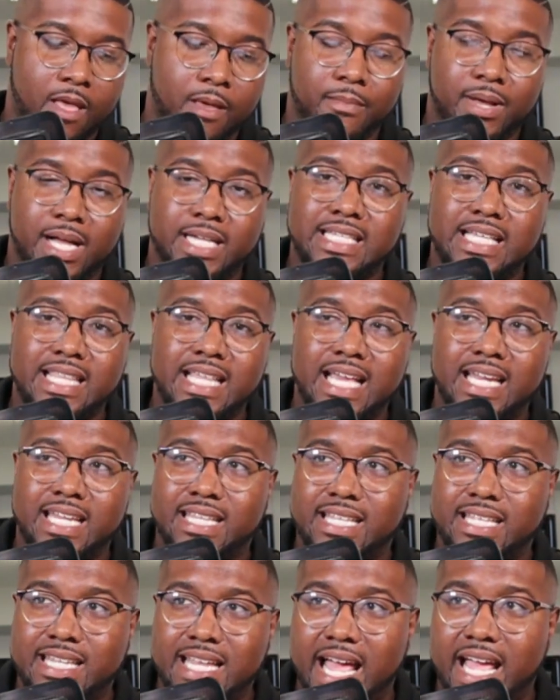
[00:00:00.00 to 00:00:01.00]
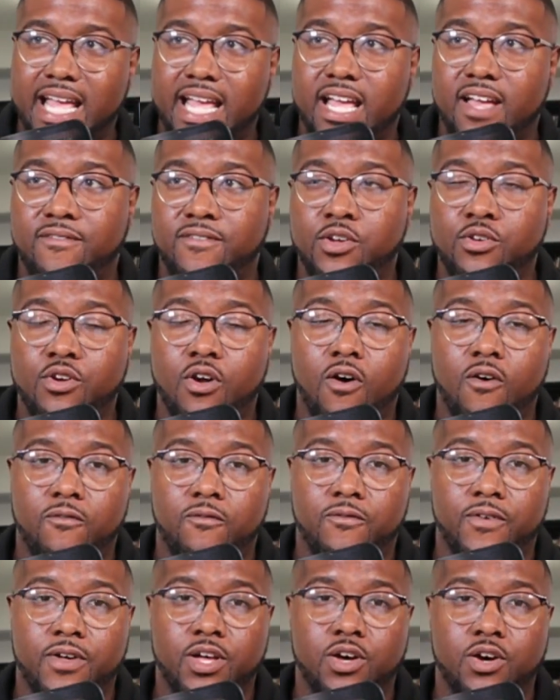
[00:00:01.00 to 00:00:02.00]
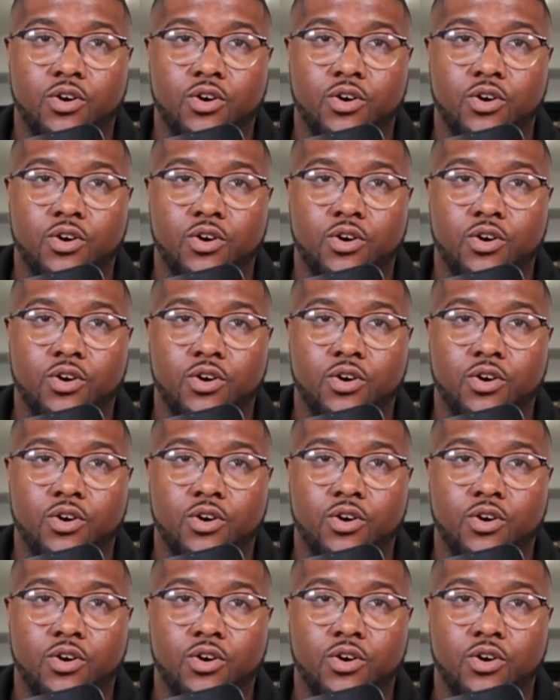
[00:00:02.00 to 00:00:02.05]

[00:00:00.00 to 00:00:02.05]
Because at the end of the day, if you don't